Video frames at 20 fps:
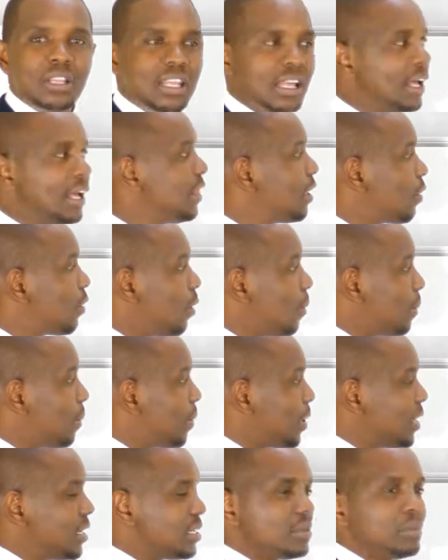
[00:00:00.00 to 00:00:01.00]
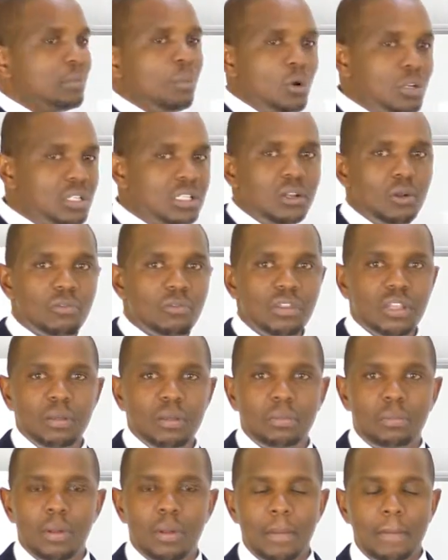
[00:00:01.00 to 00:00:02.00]
there, the corporates,
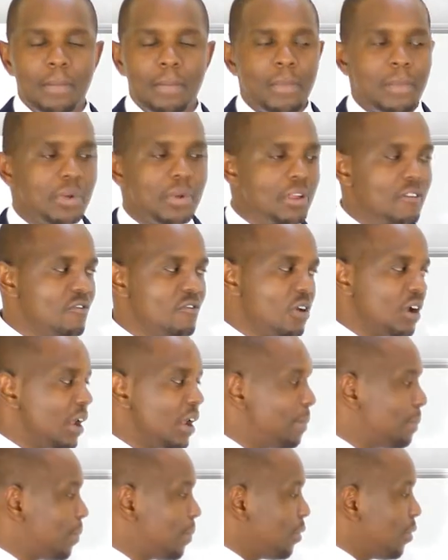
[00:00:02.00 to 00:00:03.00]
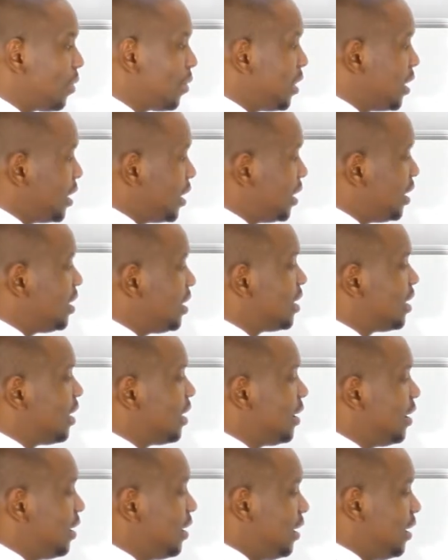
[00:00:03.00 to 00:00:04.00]
if you're an employee in
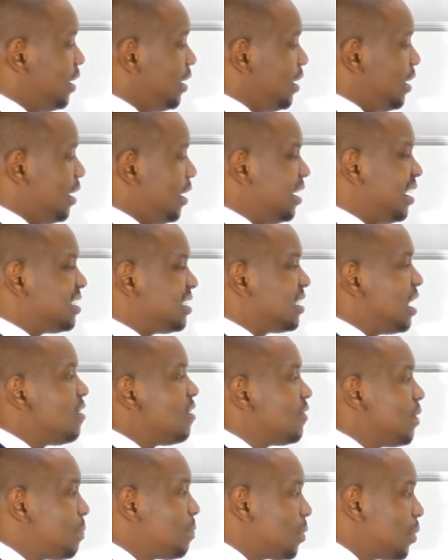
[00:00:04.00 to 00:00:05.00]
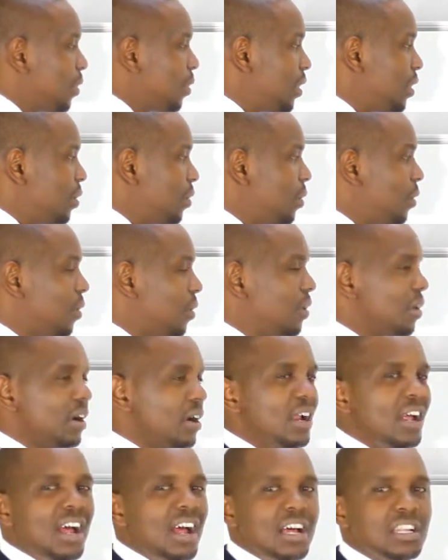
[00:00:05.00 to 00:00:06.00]
a self-employed or
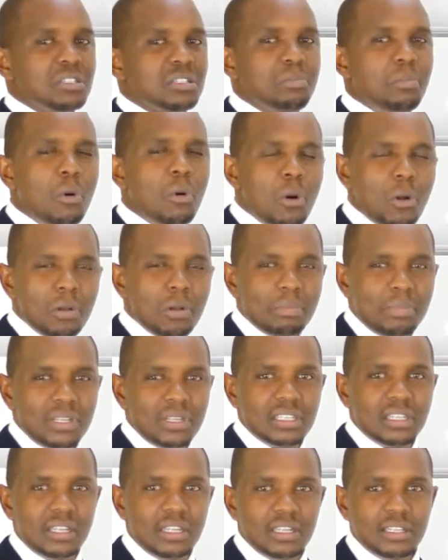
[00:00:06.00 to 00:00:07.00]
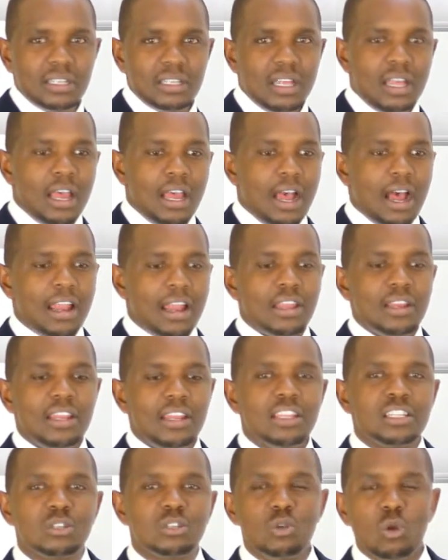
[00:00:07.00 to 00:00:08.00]
a small business, and
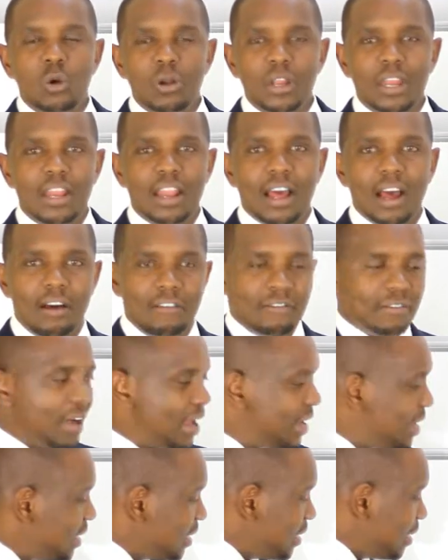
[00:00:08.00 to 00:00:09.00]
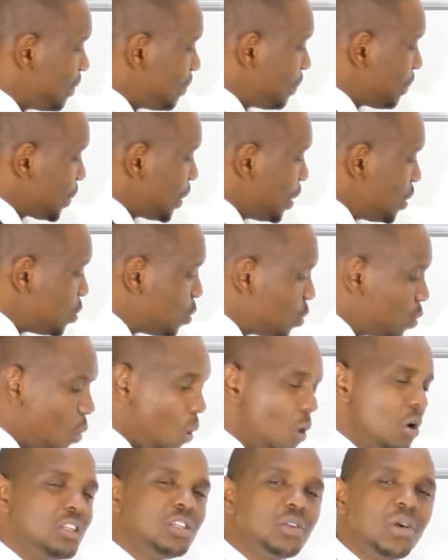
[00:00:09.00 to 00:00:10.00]
it's not enough, and you
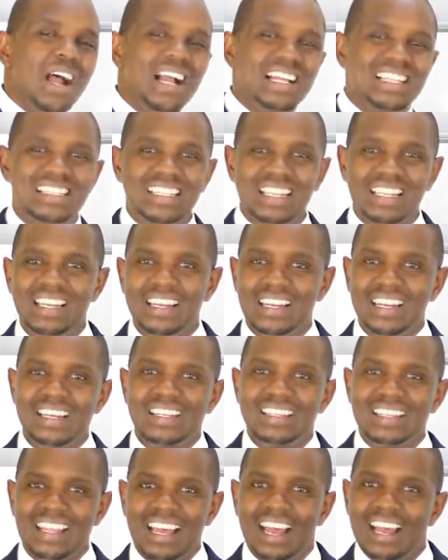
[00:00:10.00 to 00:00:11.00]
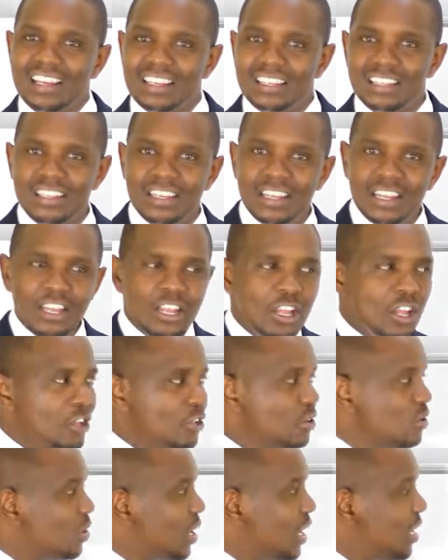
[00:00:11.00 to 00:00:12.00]
want to accelerate that,
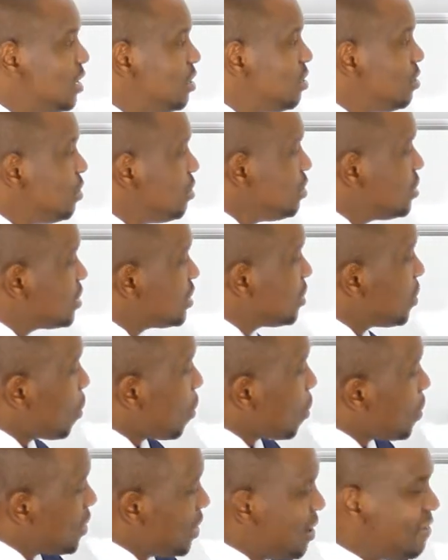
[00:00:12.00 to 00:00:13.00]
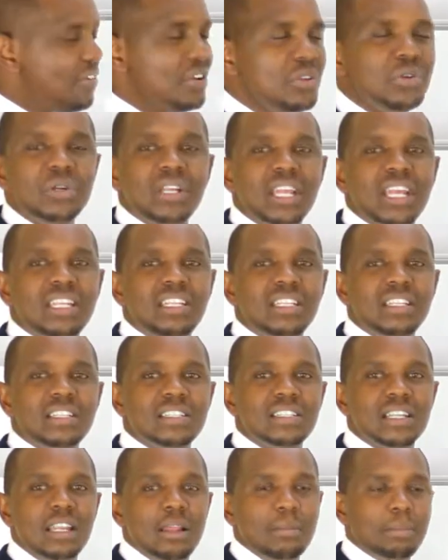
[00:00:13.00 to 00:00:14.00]
you can use whatever you're getting as
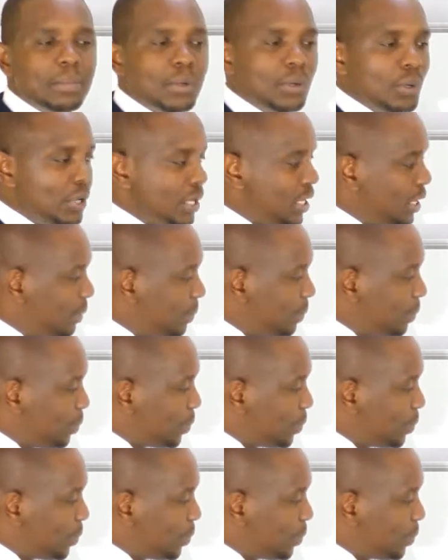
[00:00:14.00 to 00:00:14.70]
an employee